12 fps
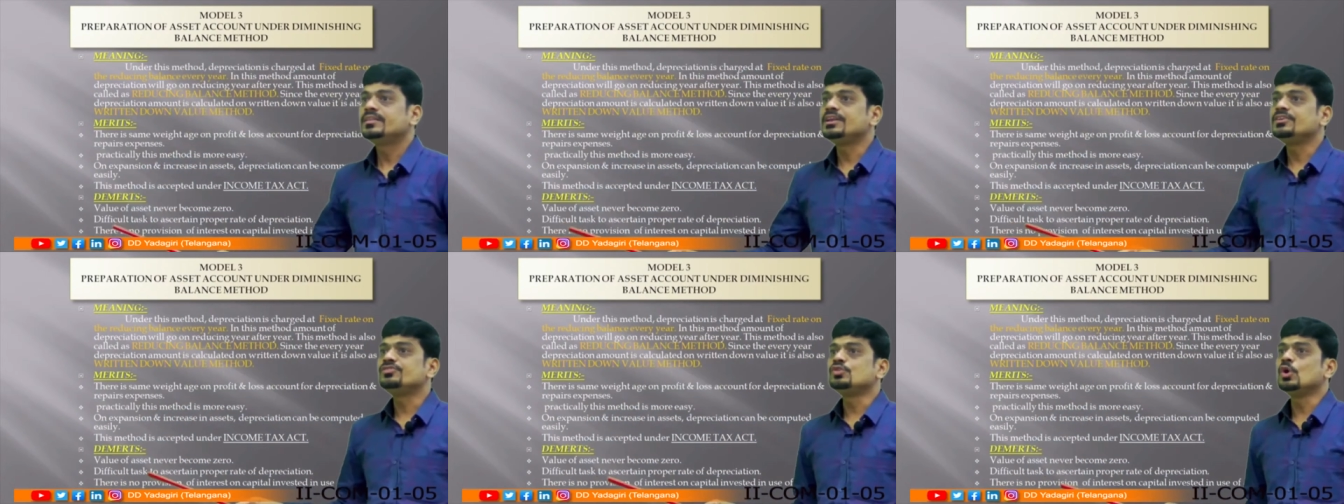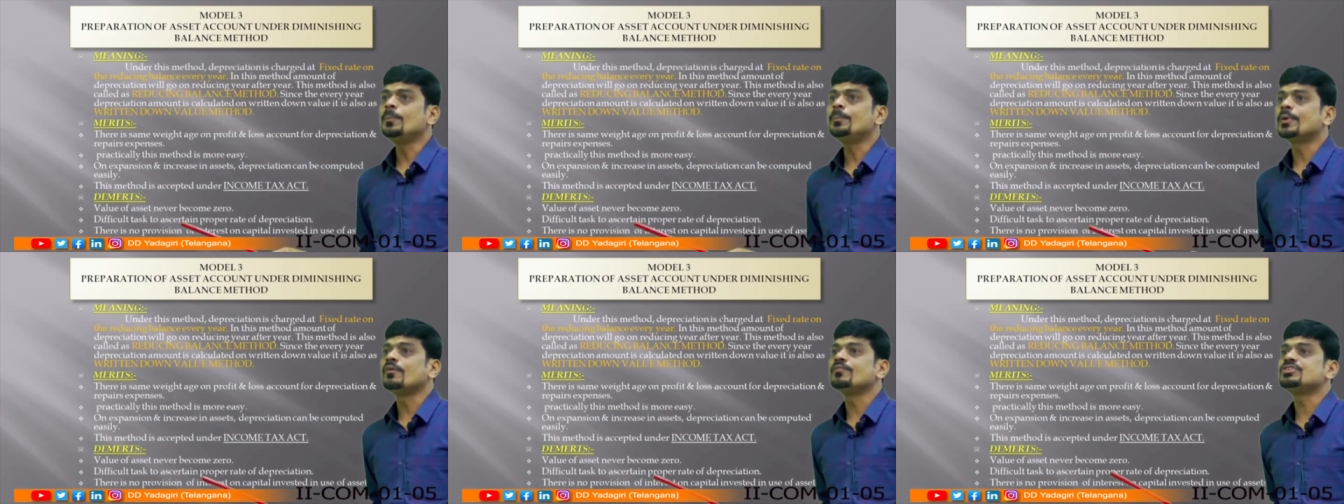is no
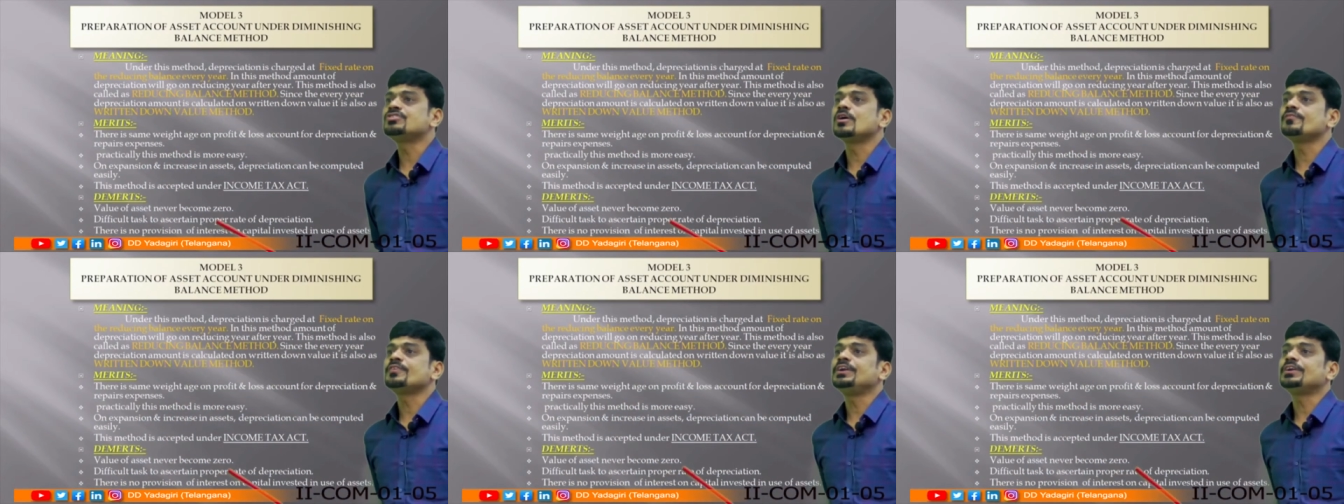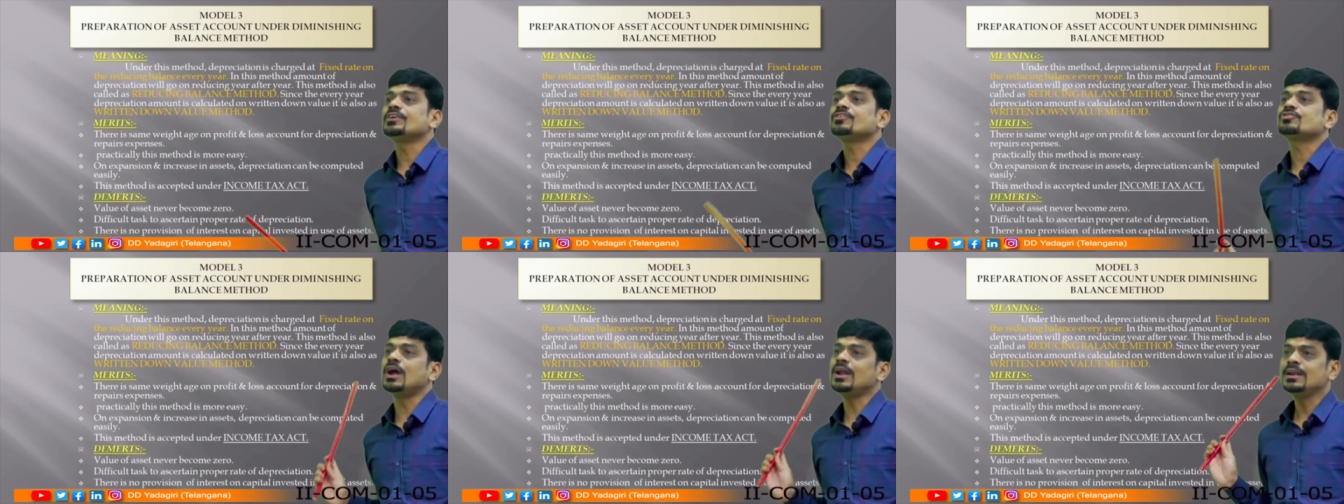provision of interest
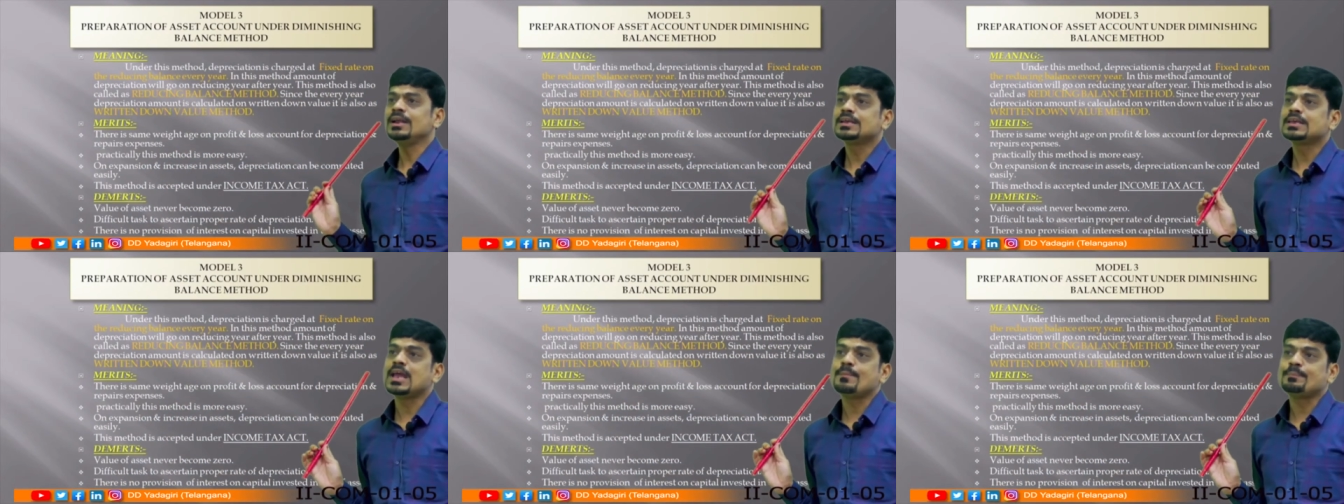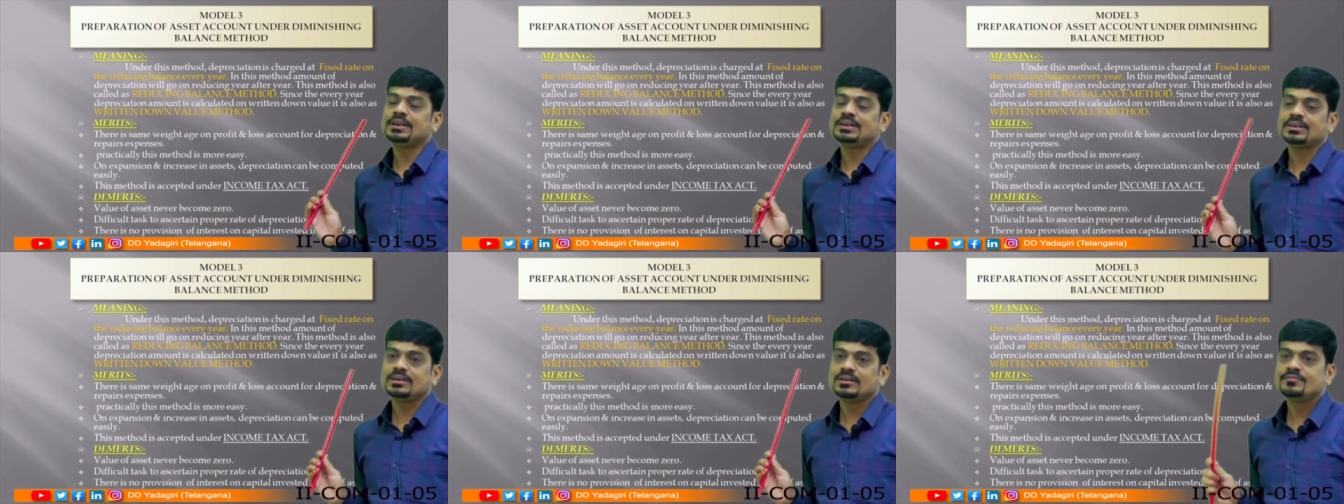on capital.
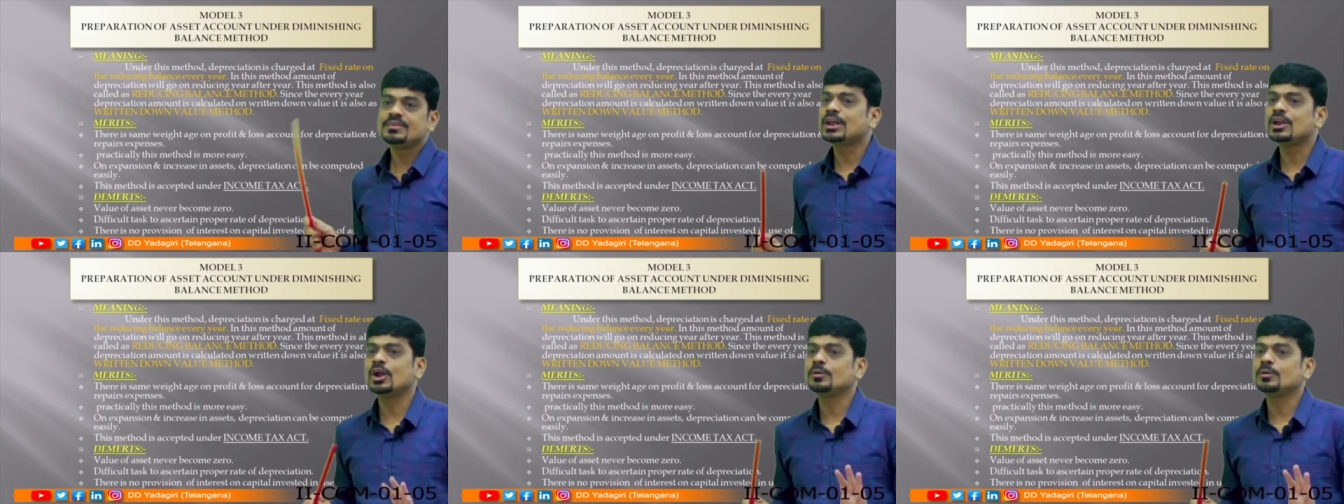We cannot